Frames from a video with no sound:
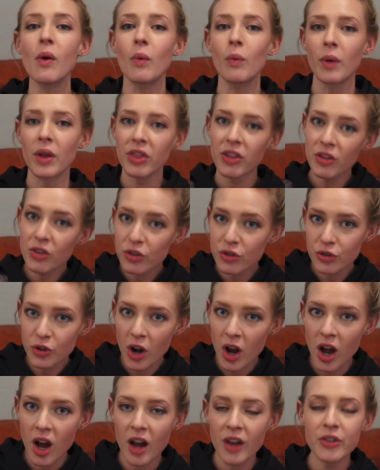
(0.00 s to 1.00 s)
with a
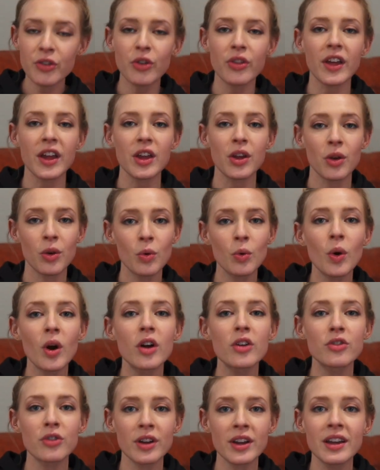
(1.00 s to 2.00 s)
straw so that you are
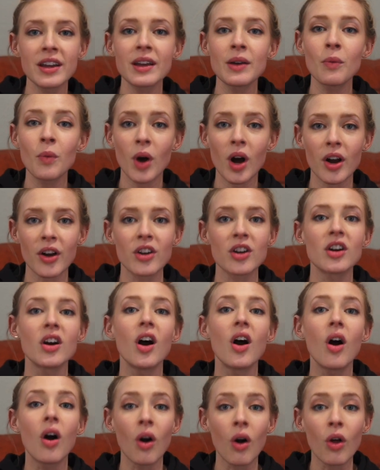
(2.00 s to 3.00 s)
drinking water
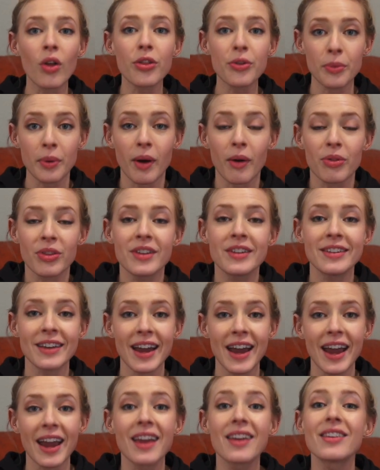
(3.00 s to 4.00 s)
all throughout the
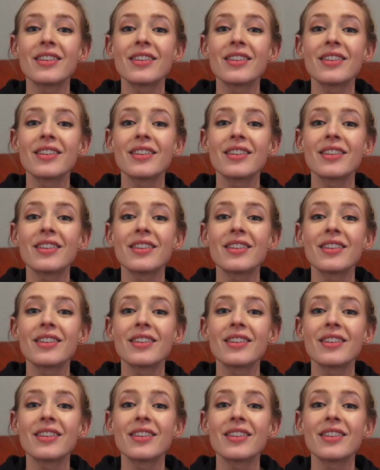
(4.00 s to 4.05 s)
day.